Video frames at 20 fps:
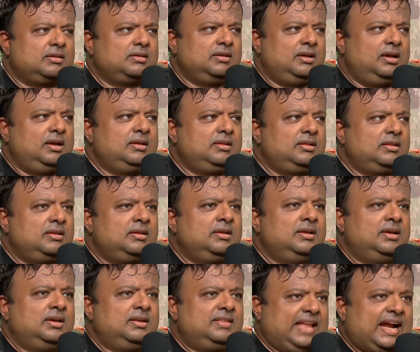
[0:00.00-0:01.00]
Yeah.
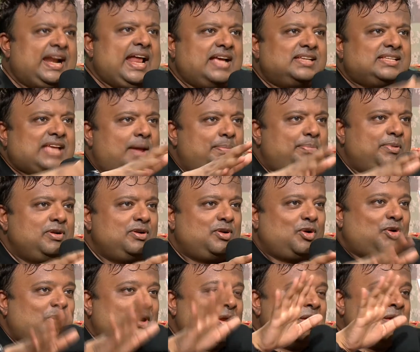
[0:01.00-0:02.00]
That has happened,
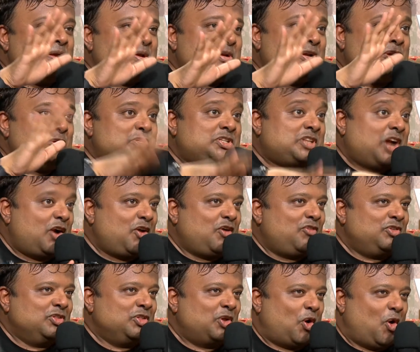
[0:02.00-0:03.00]
or did you start off
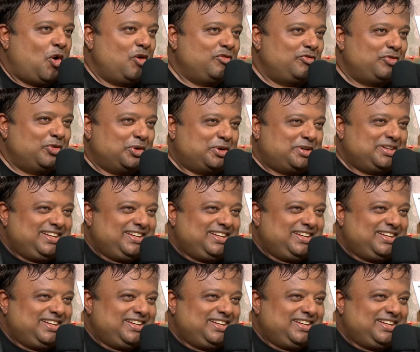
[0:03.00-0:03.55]
on the wrong foot?